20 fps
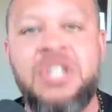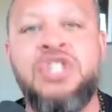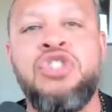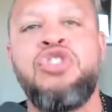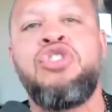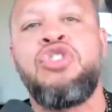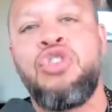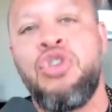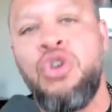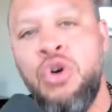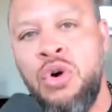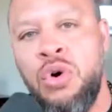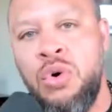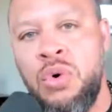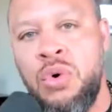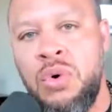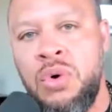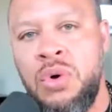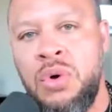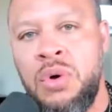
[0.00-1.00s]
This is
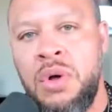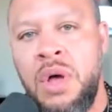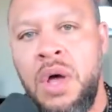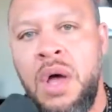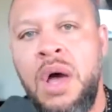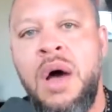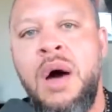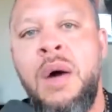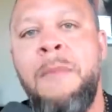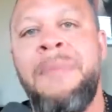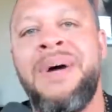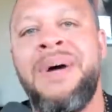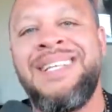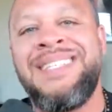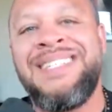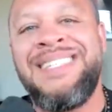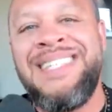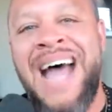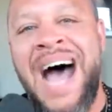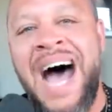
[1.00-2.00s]
true. But
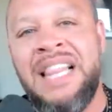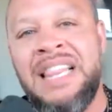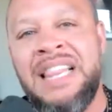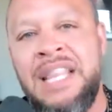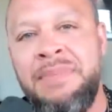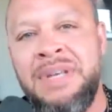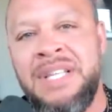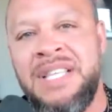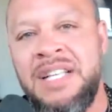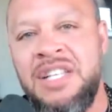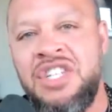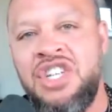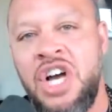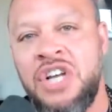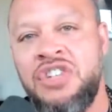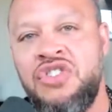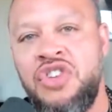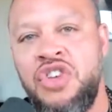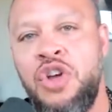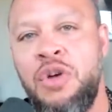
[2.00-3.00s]
it's not limited
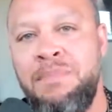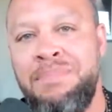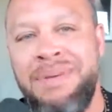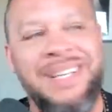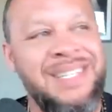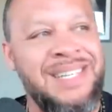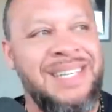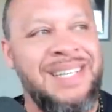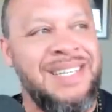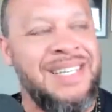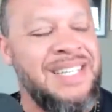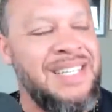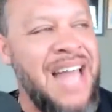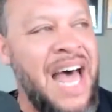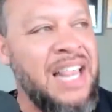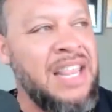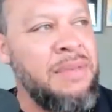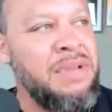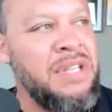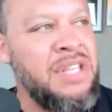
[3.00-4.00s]
just to your business. It's
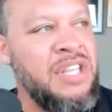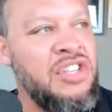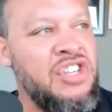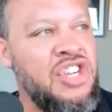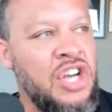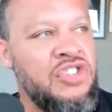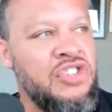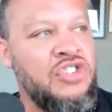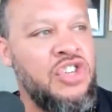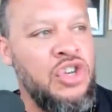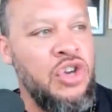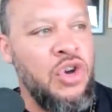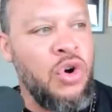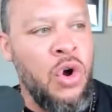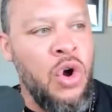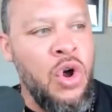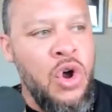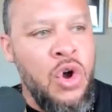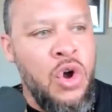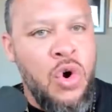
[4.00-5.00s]
not limited just to
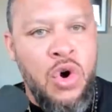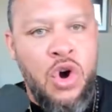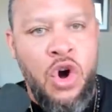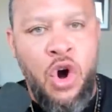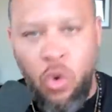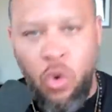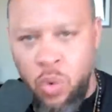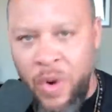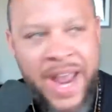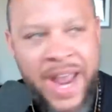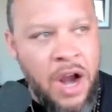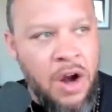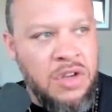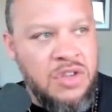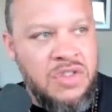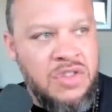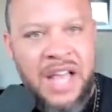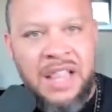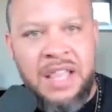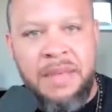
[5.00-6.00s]
your career.
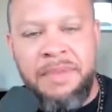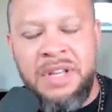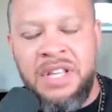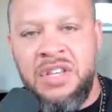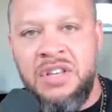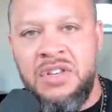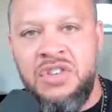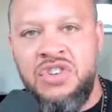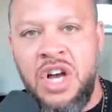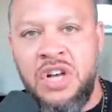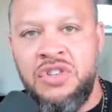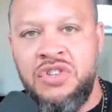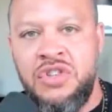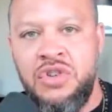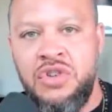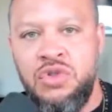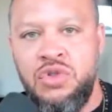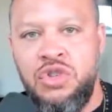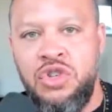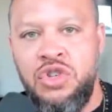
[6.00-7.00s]
It's not limited just
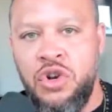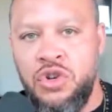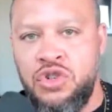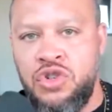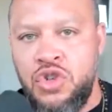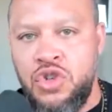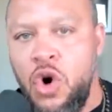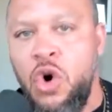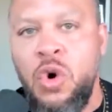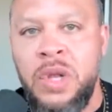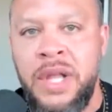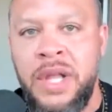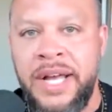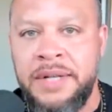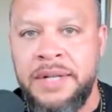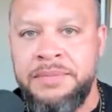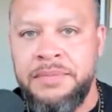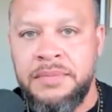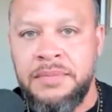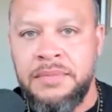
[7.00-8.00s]
to your
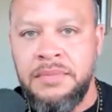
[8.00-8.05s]
schooling.